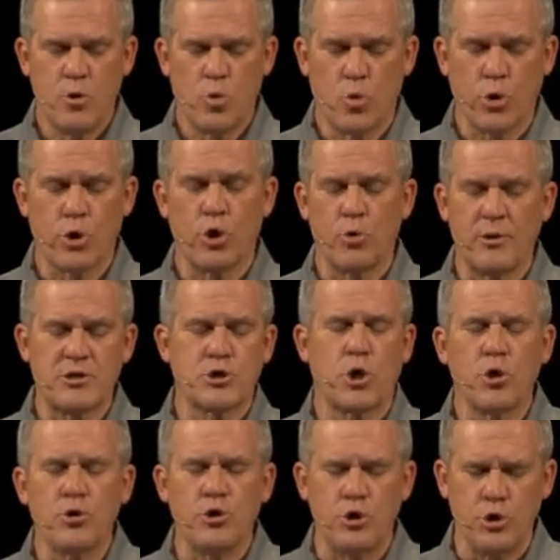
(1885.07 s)
we're going to
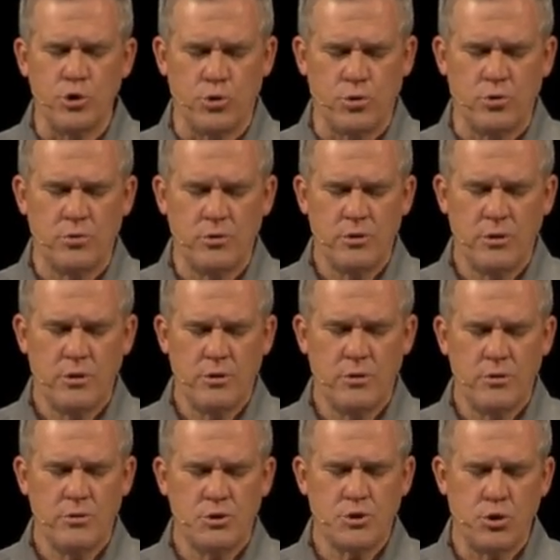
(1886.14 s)
return you
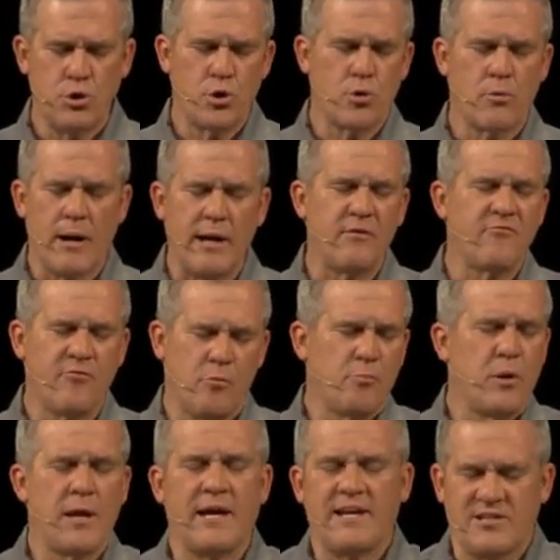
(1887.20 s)
to your rightful
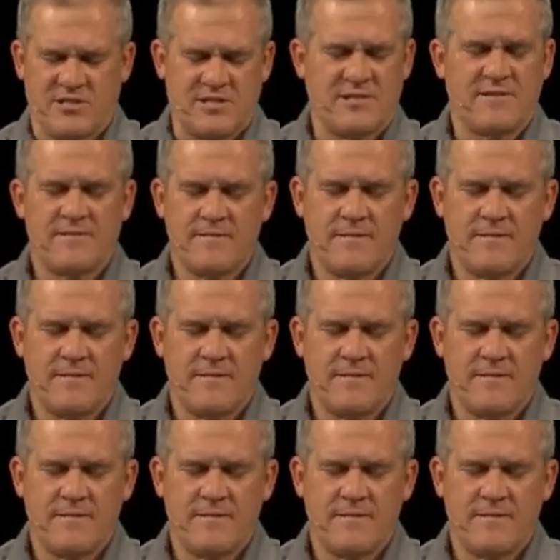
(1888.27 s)
place.